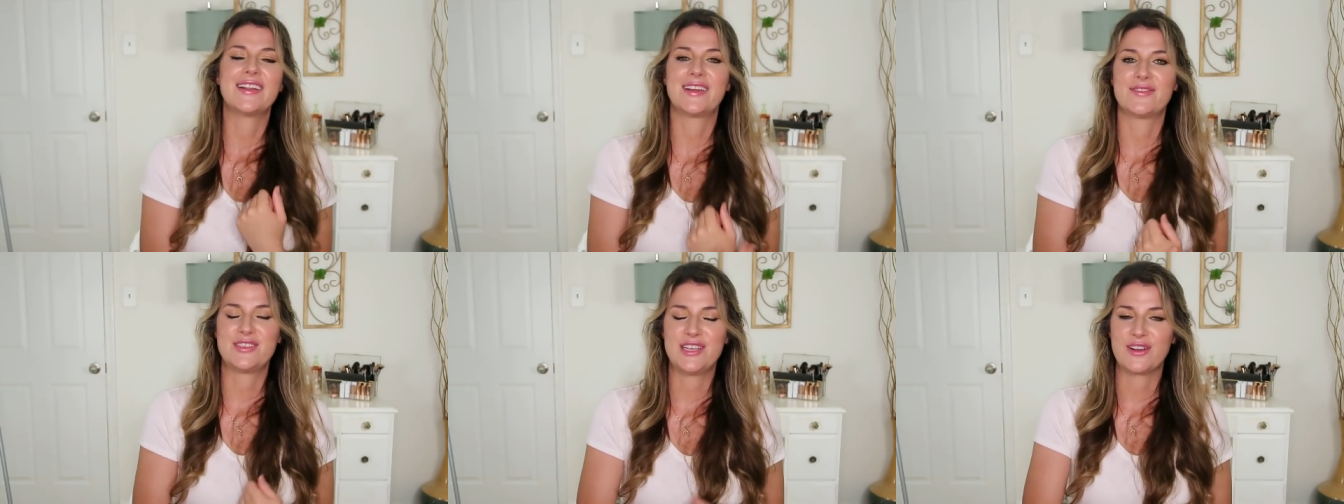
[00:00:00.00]

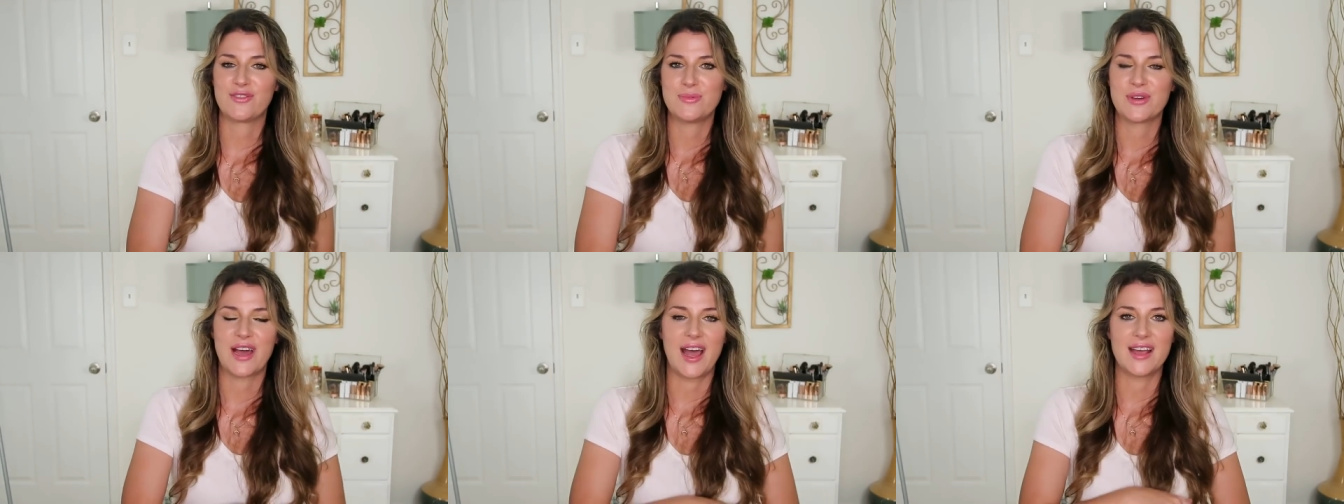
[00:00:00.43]
I love to hear
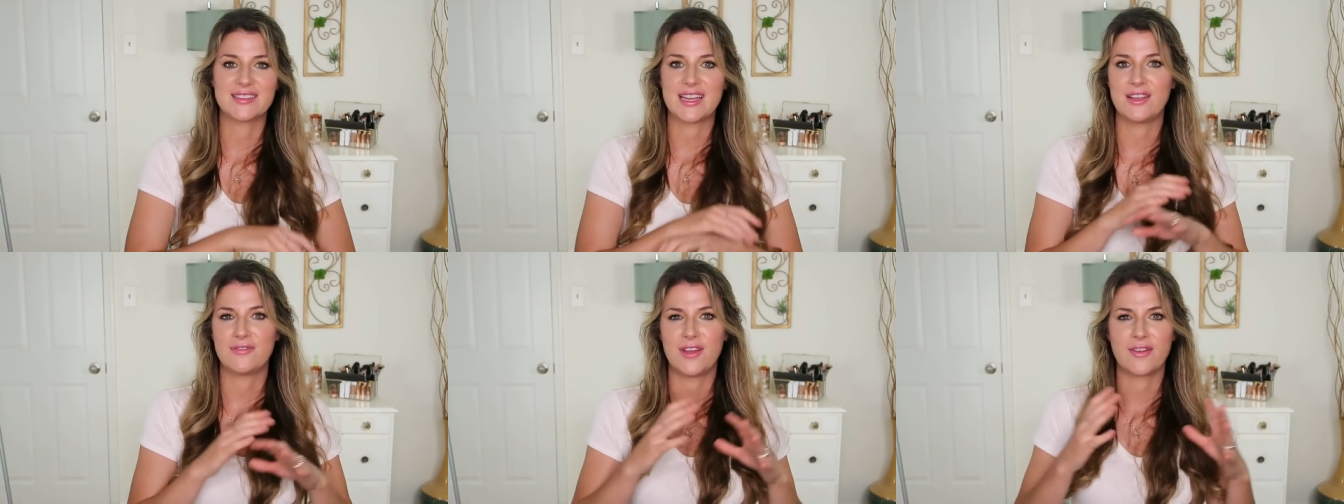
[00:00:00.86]
from you
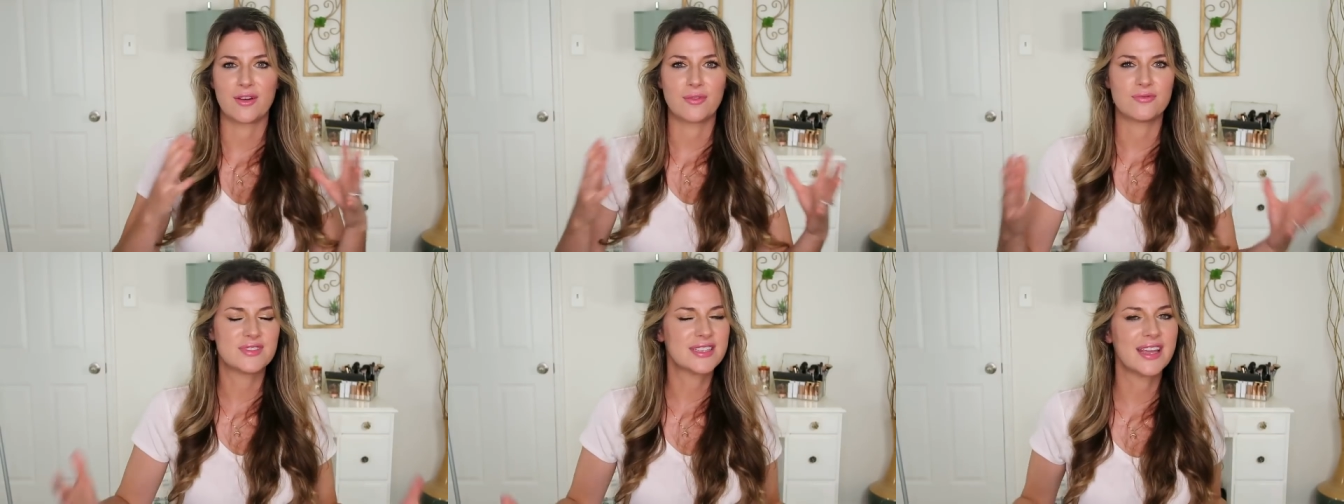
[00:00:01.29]
guys. Any
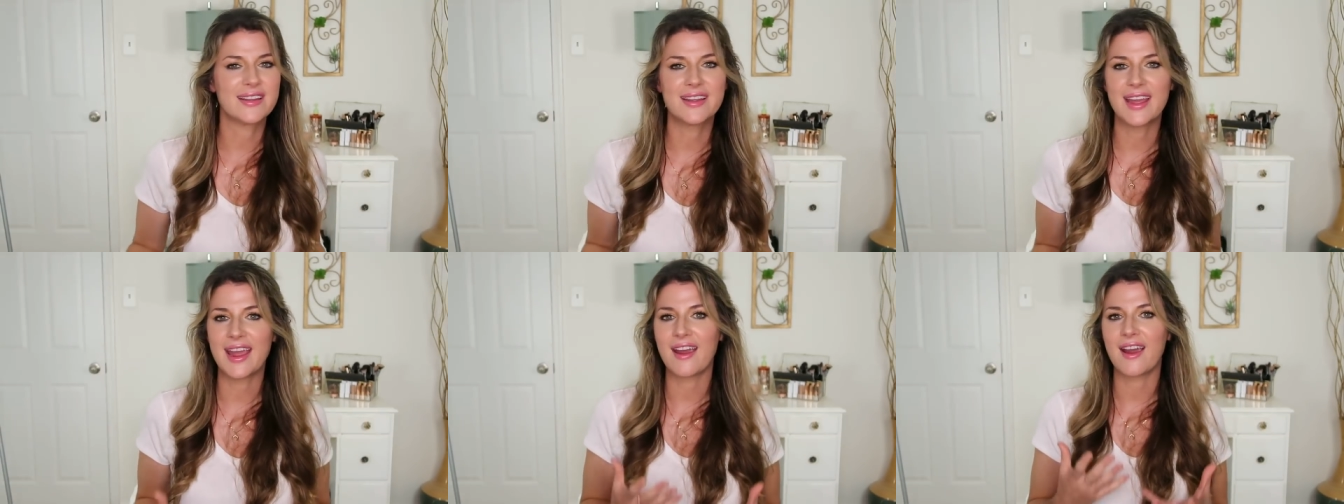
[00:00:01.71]
favorite
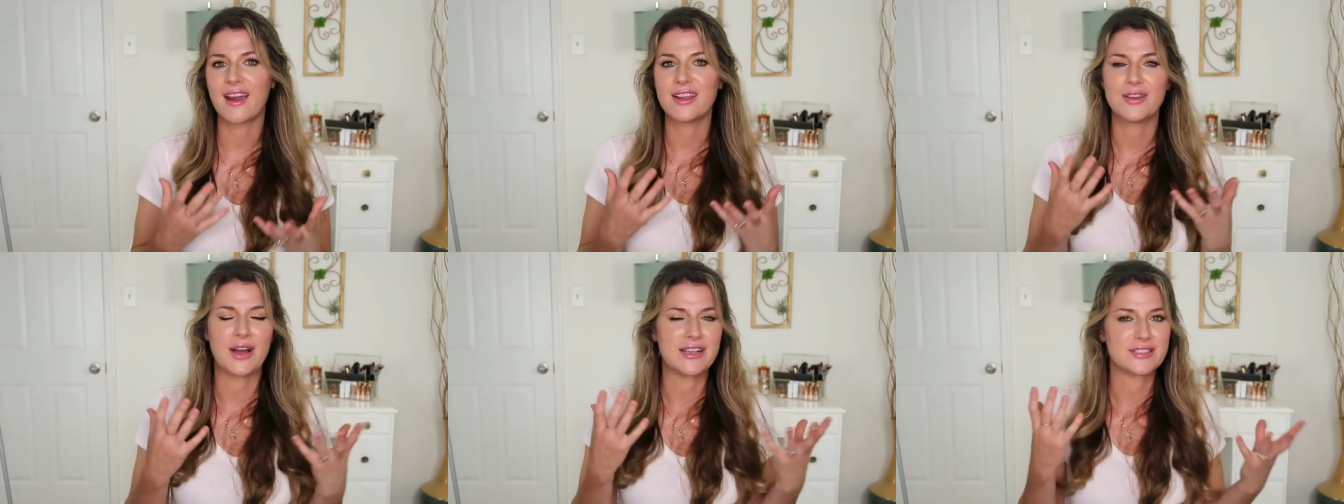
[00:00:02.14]

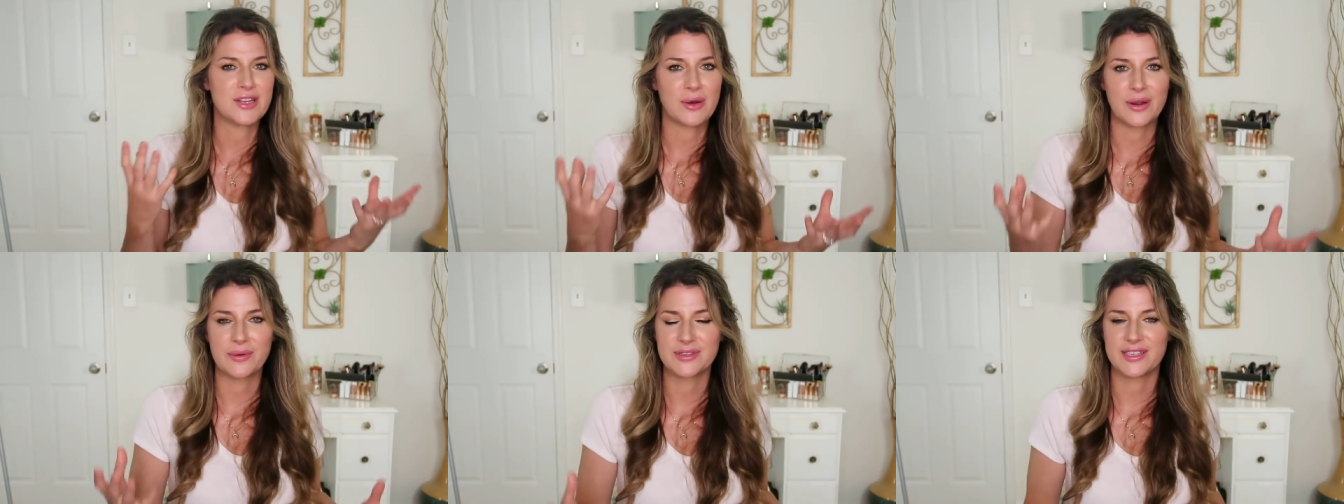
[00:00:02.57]
skincare? You guys
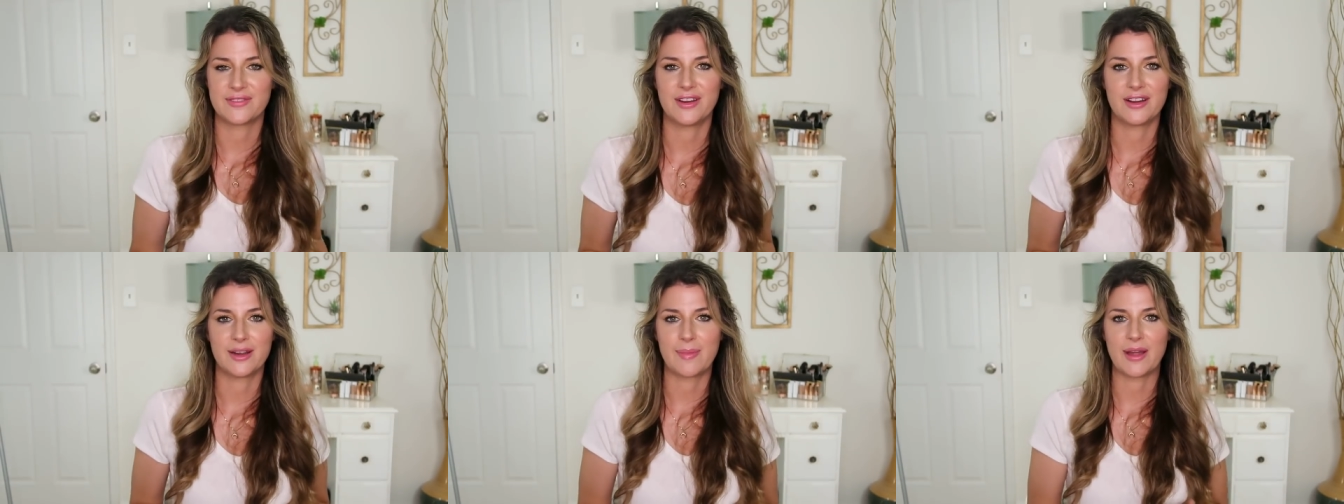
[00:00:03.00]
know I always
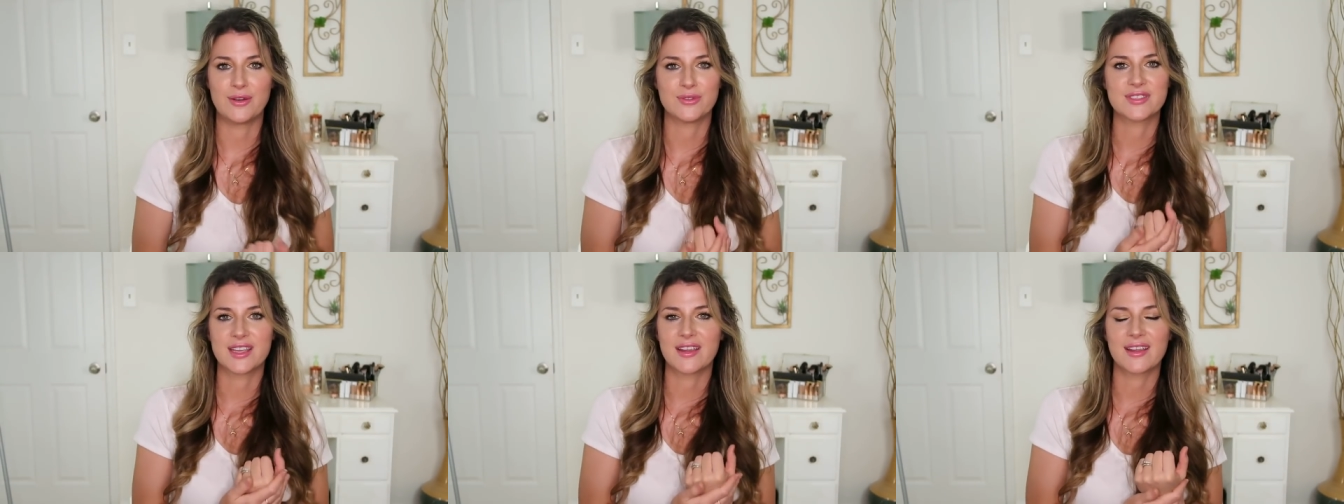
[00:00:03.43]
love hearing about
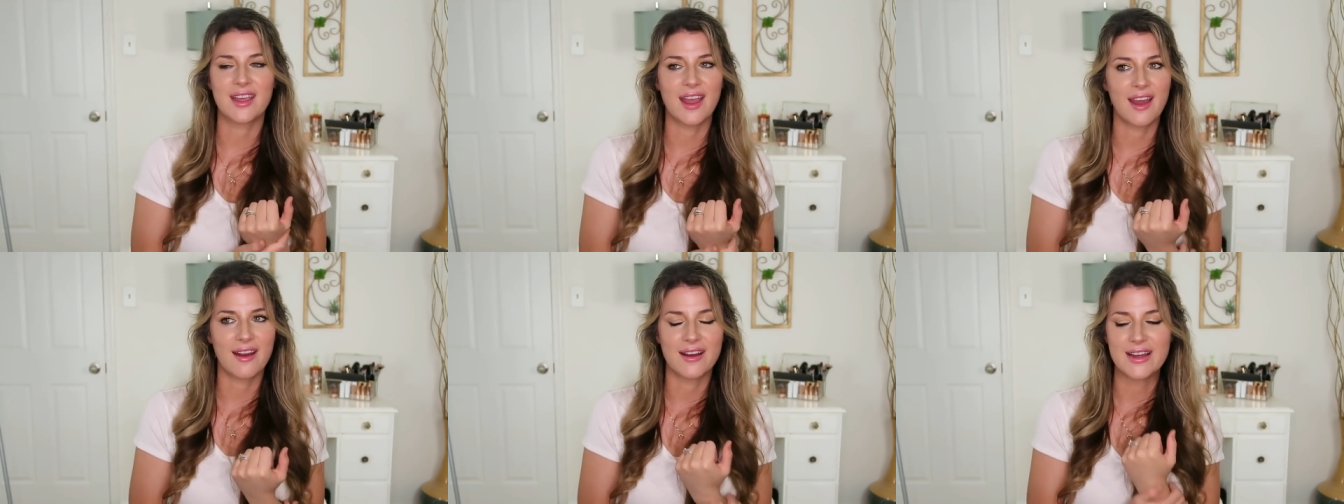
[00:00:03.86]
new
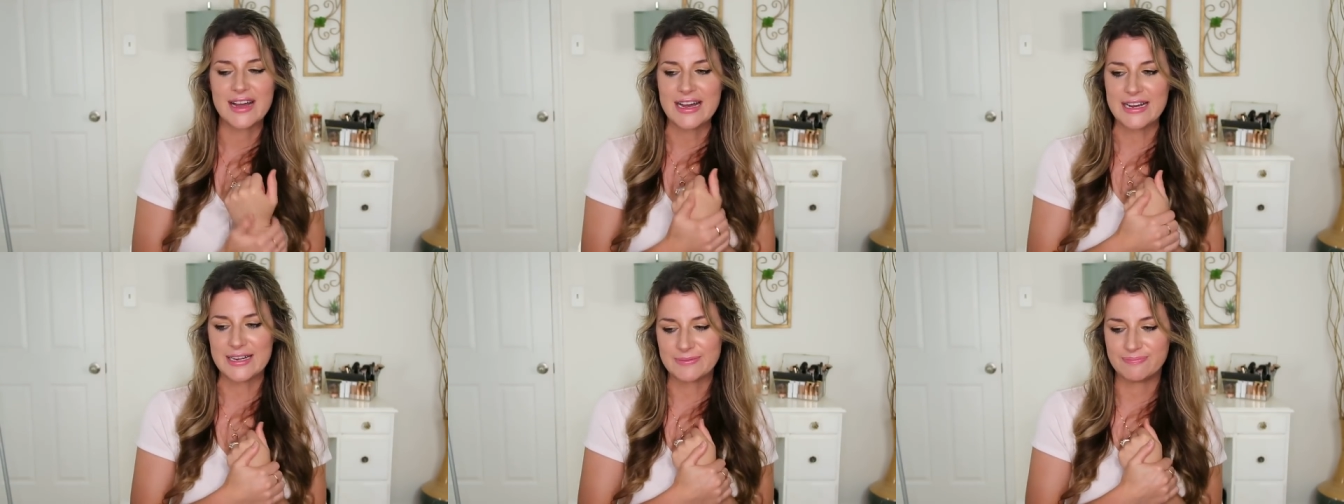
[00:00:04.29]

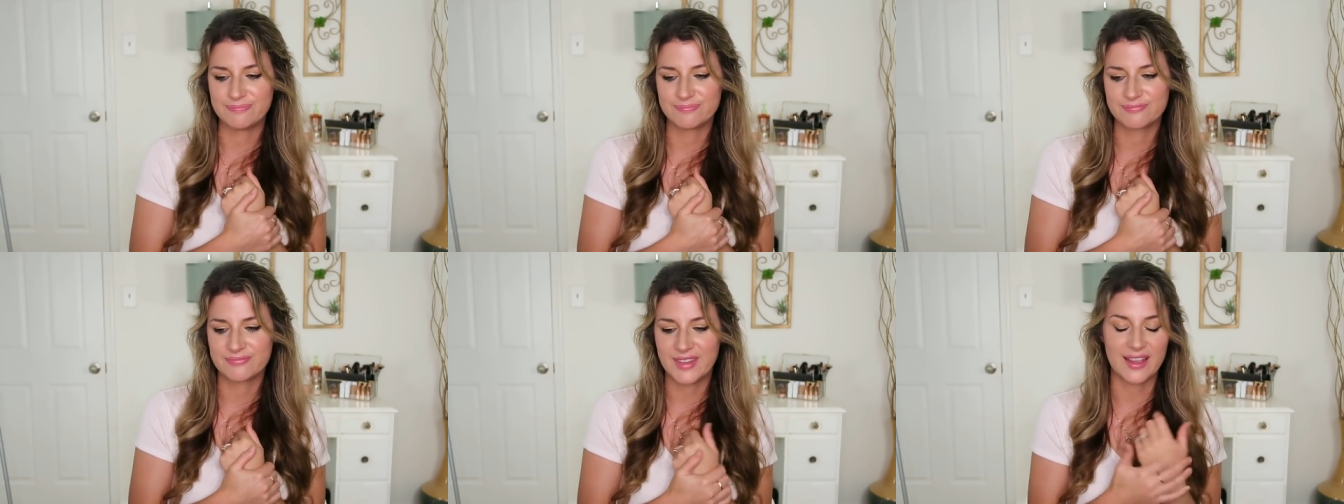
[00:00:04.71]
skincare.
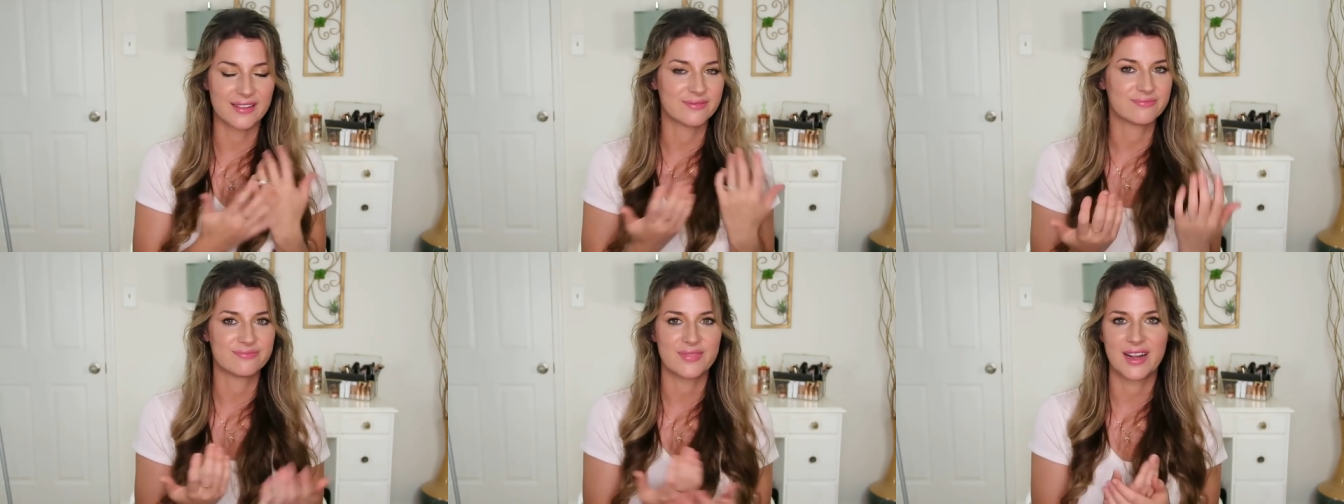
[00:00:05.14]
Um, yeah,
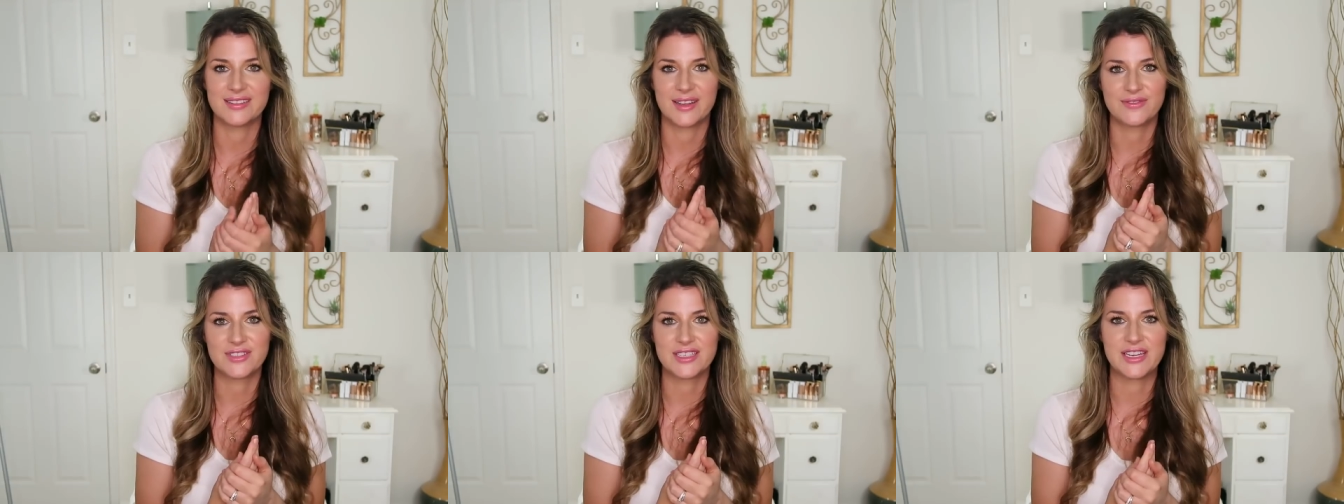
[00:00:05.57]

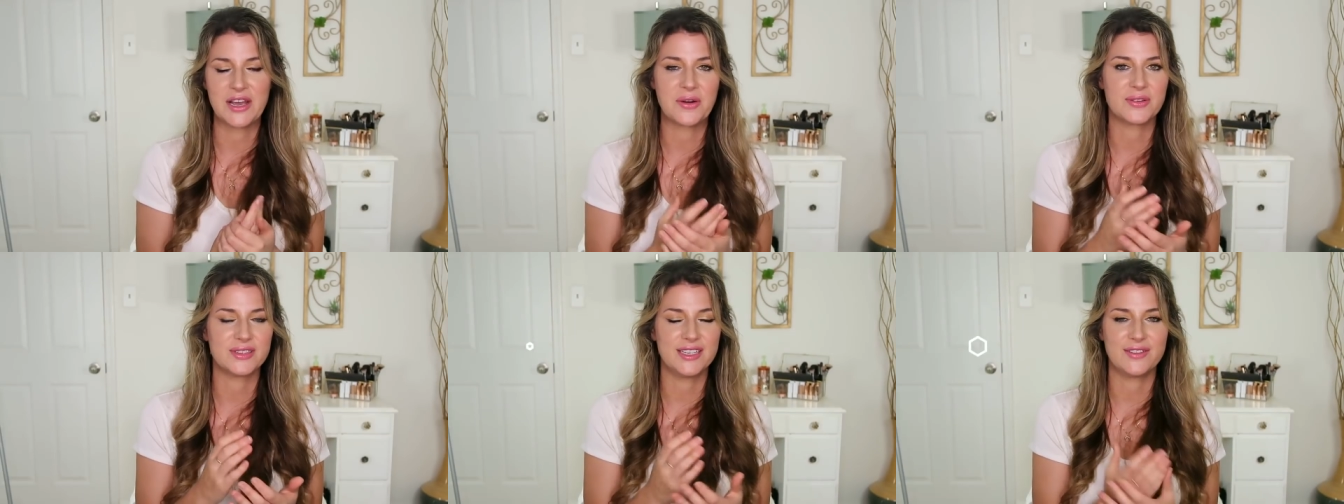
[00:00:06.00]
I'd love to know.